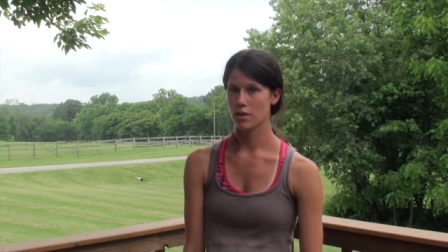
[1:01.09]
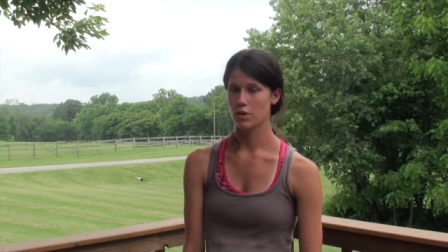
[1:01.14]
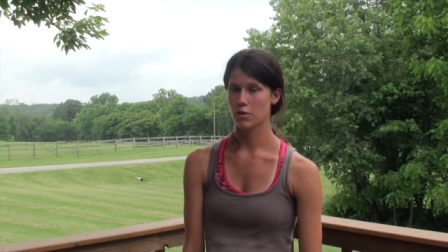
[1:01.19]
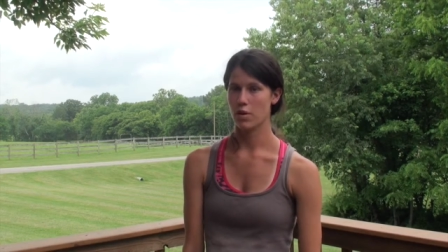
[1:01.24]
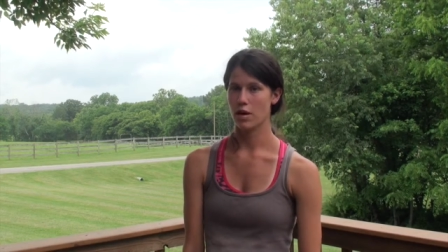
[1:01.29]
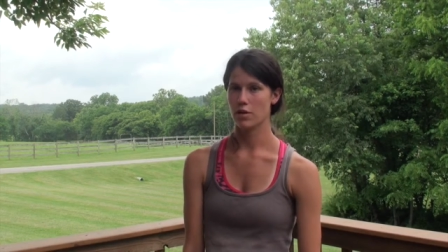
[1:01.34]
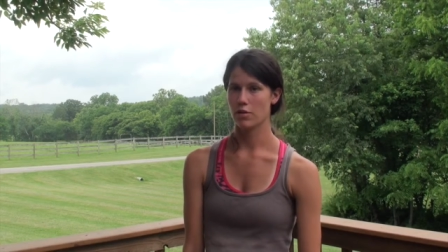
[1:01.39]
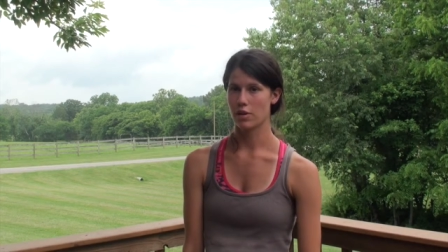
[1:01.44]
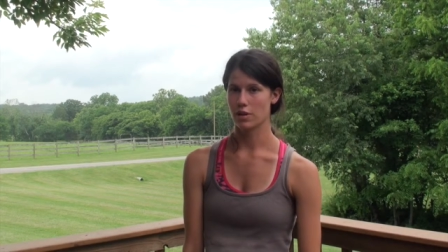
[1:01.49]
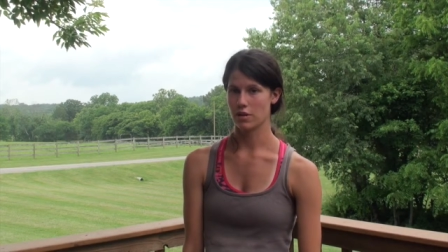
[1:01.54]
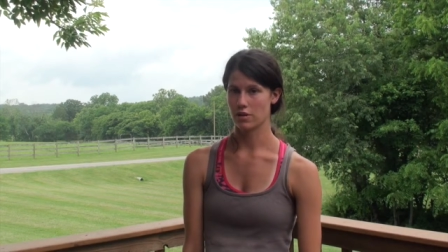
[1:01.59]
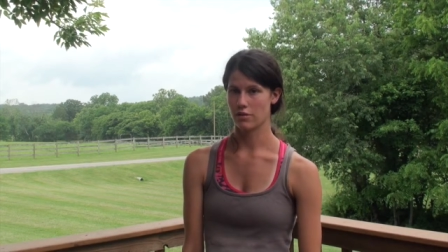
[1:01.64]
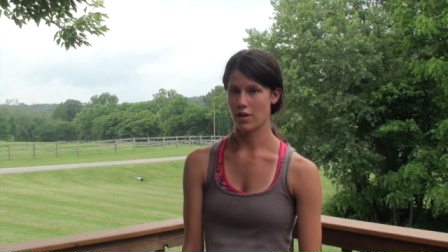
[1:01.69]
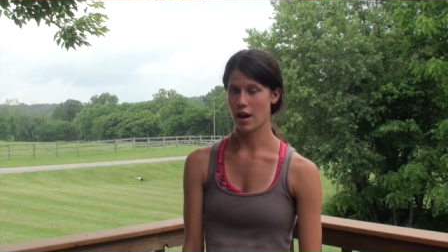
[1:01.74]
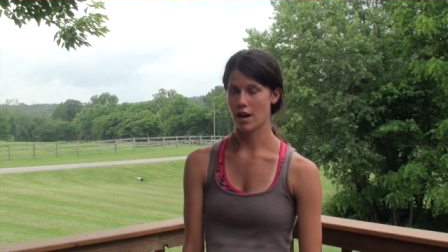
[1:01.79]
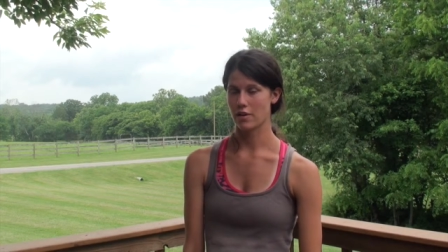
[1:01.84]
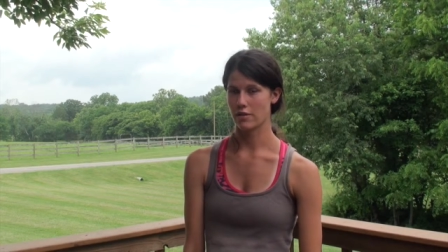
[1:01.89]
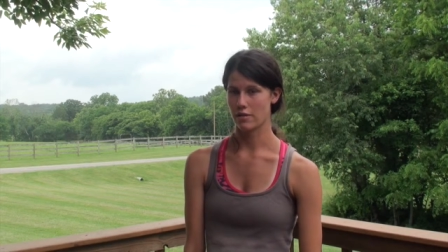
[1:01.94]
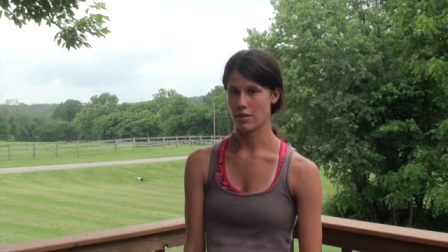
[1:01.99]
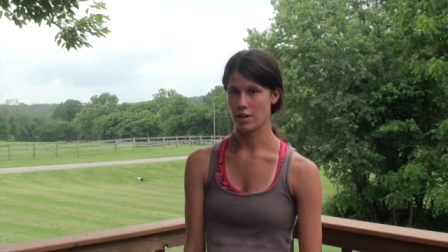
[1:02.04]
So I don't get to
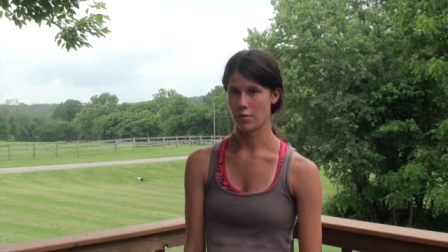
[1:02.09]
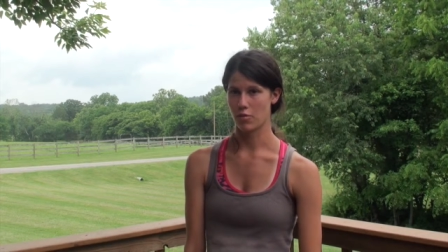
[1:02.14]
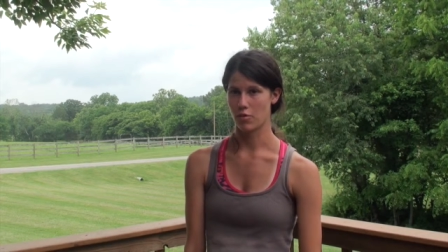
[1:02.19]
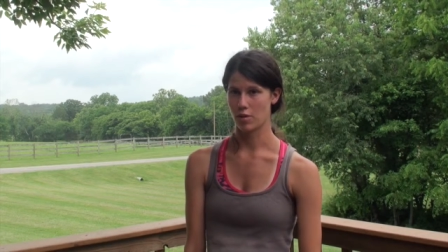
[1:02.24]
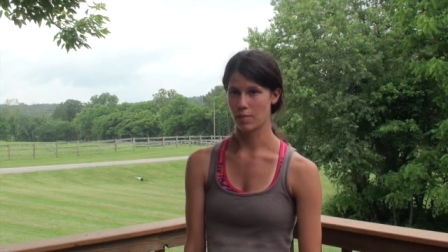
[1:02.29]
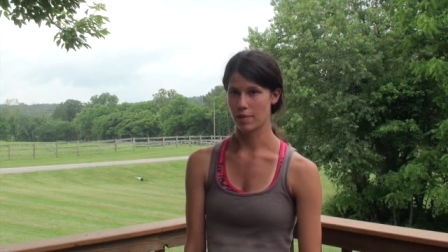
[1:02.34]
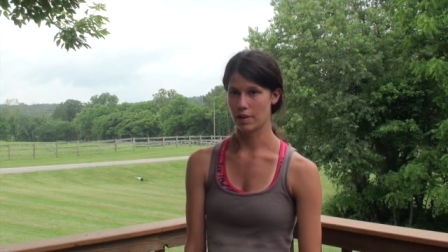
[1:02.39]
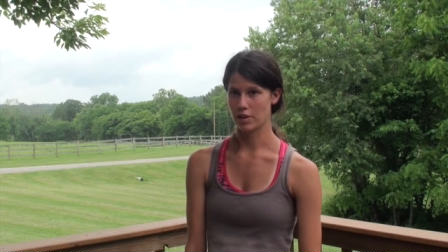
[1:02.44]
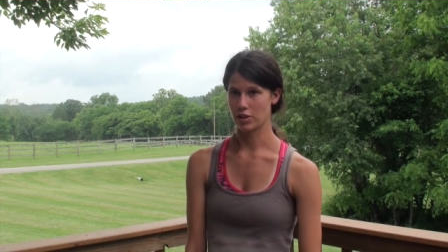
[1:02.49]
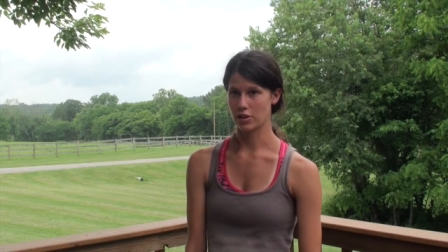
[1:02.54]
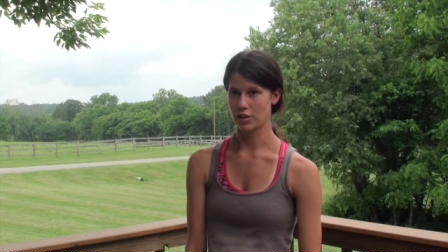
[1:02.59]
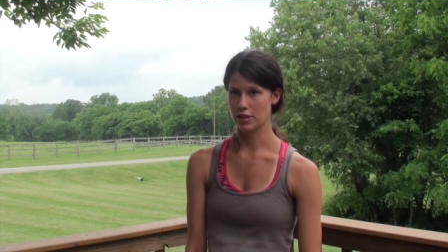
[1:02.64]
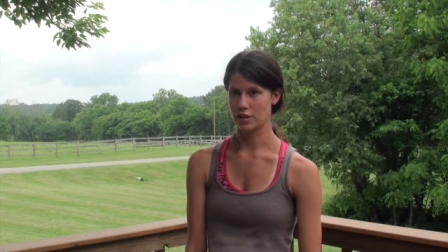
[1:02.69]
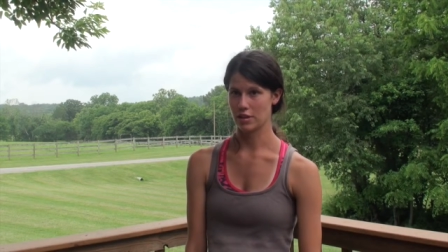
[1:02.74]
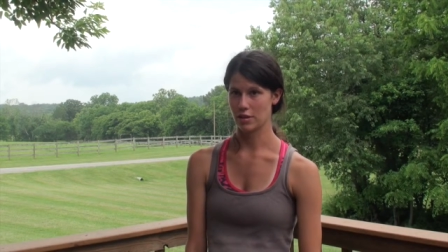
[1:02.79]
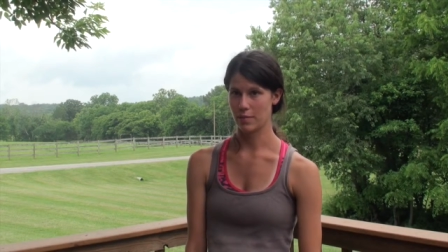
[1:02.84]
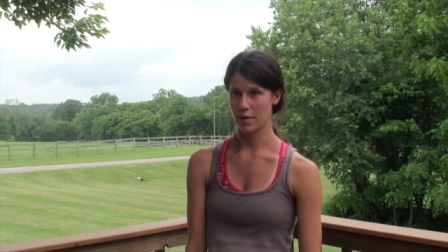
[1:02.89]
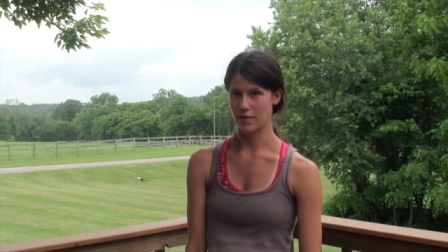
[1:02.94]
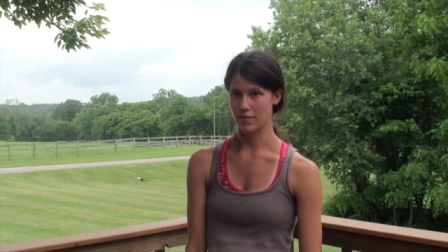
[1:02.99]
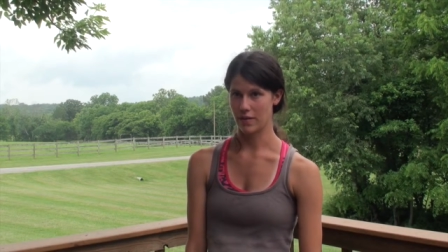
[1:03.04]
ride her anymore, but she's
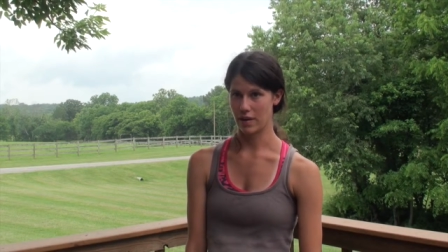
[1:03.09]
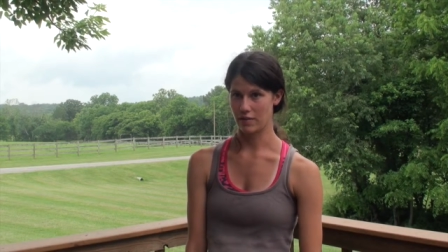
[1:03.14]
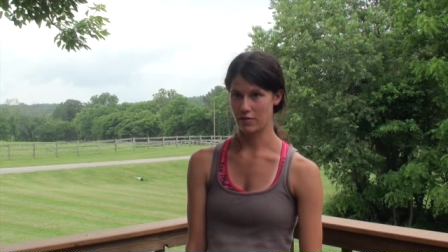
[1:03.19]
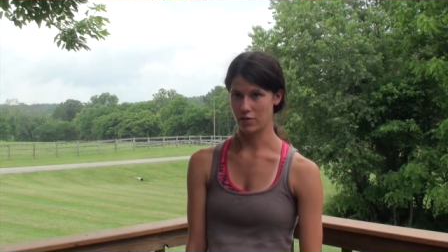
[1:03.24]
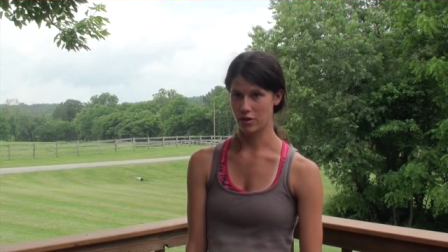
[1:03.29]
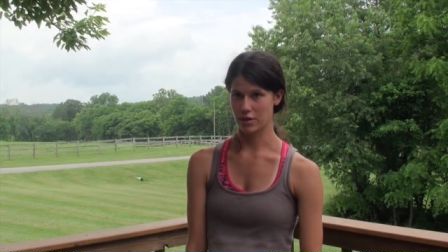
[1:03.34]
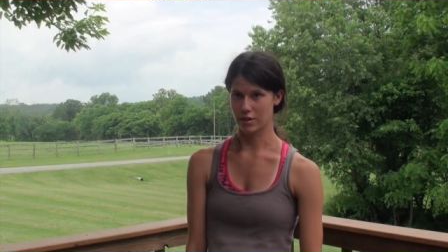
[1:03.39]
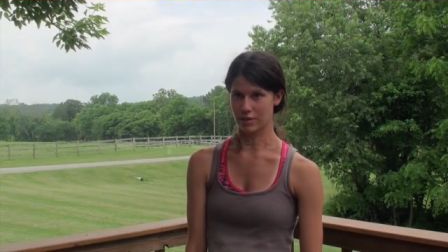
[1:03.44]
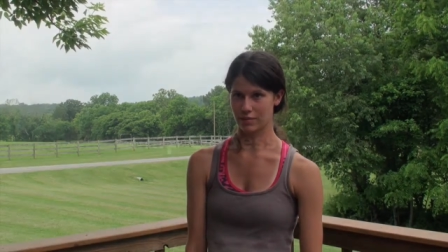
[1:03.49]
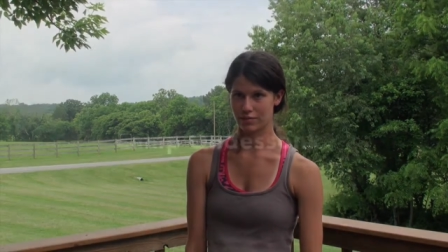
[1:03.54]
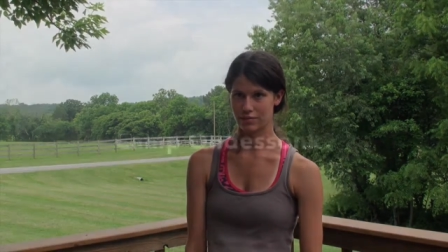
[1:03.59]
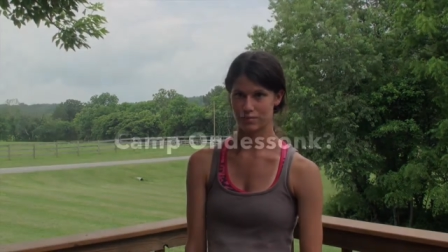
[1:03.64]
still my favorite.